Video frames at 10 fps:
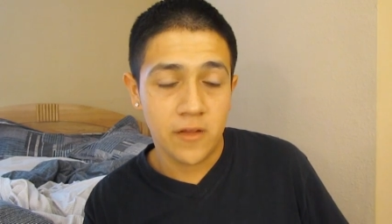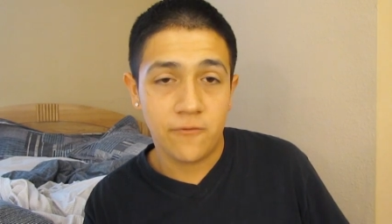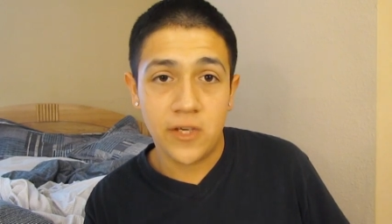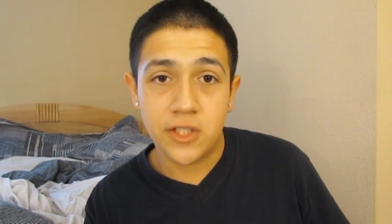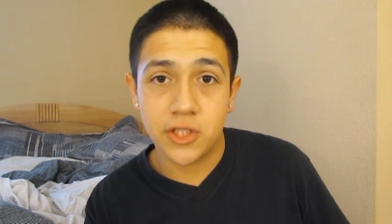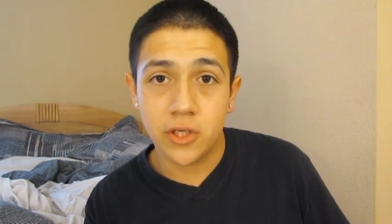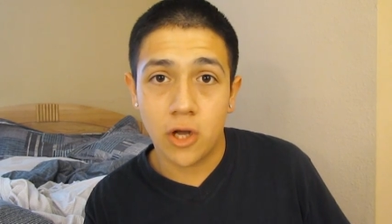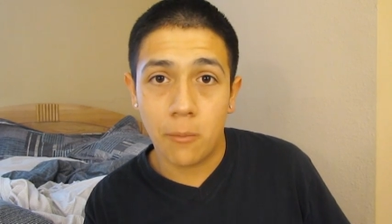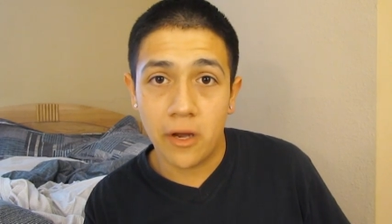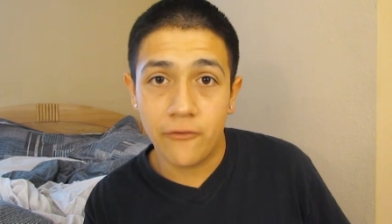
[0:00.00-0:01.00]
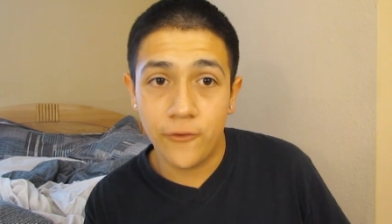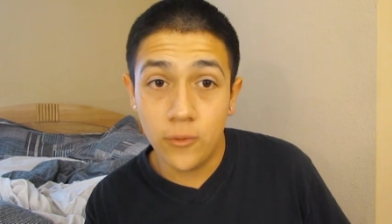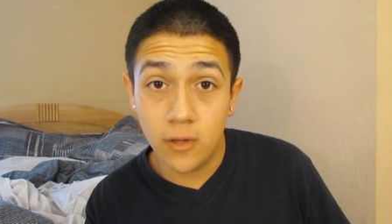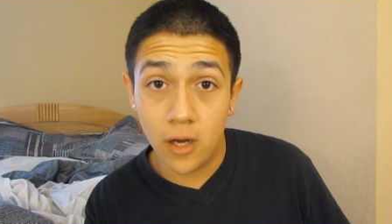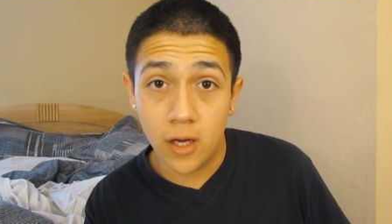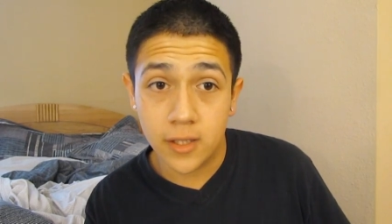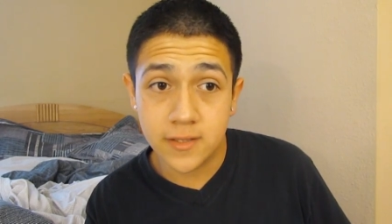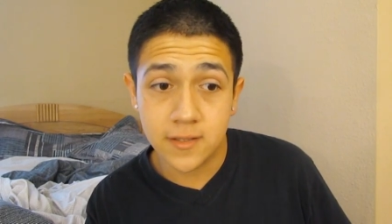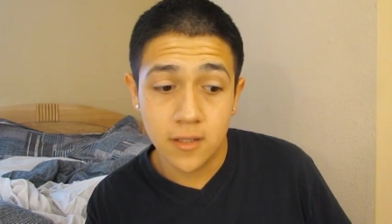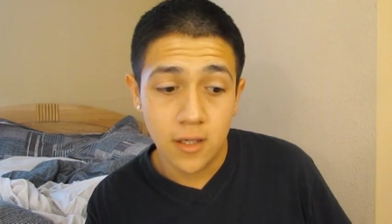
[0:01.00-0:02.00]
featured on my food
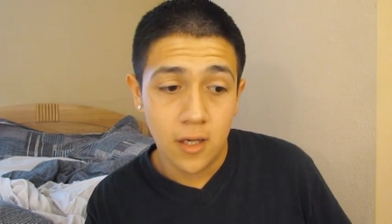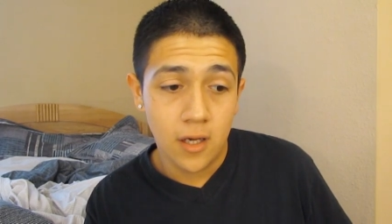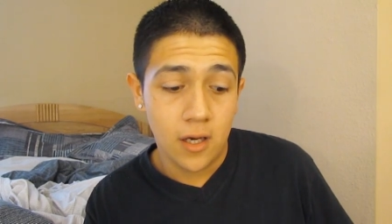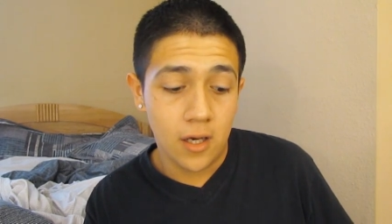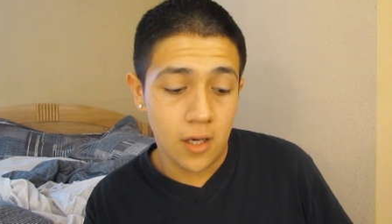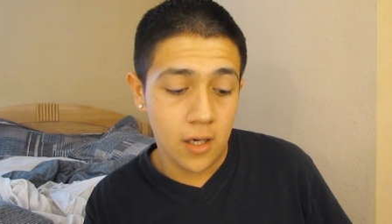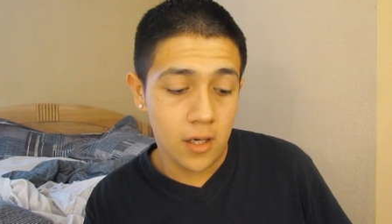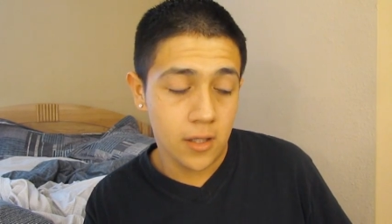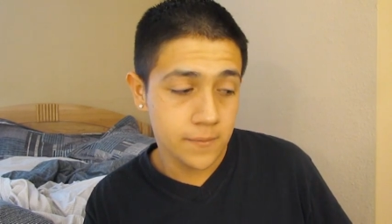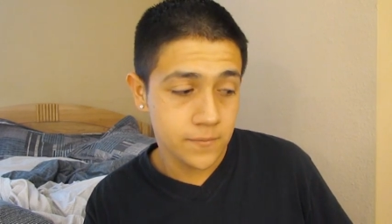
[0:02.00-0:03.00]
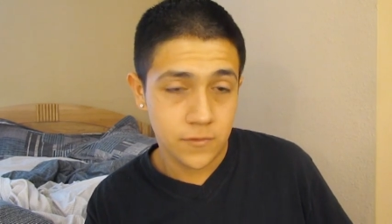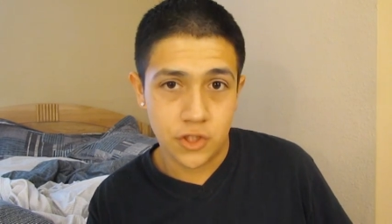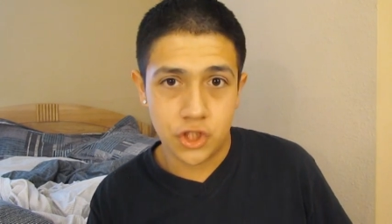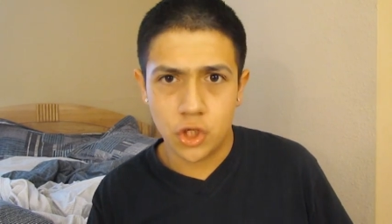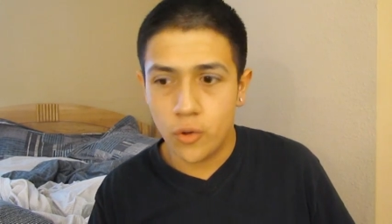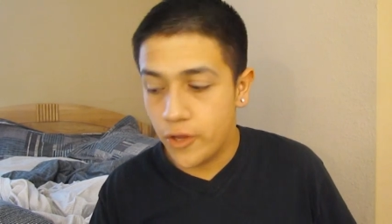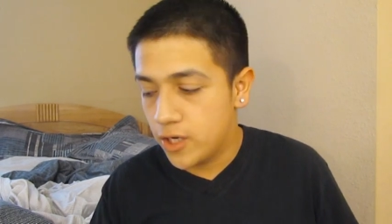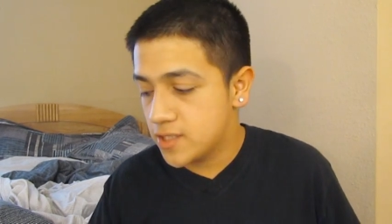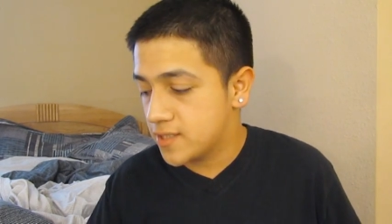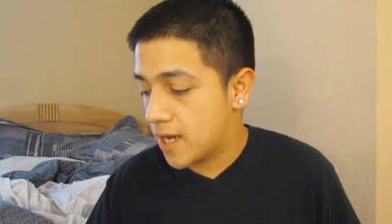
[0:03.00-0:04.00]
logs. To show
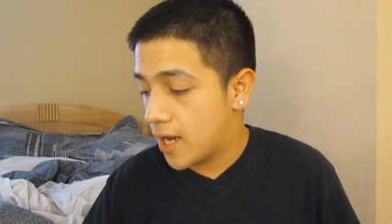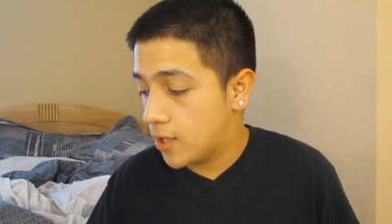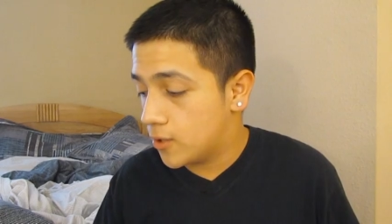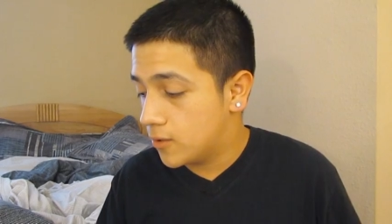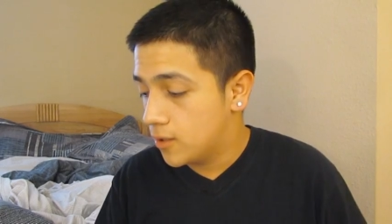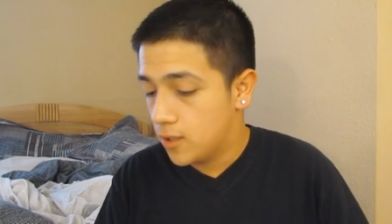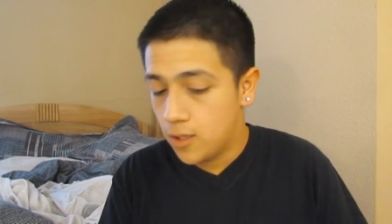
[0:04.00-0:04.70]
their style,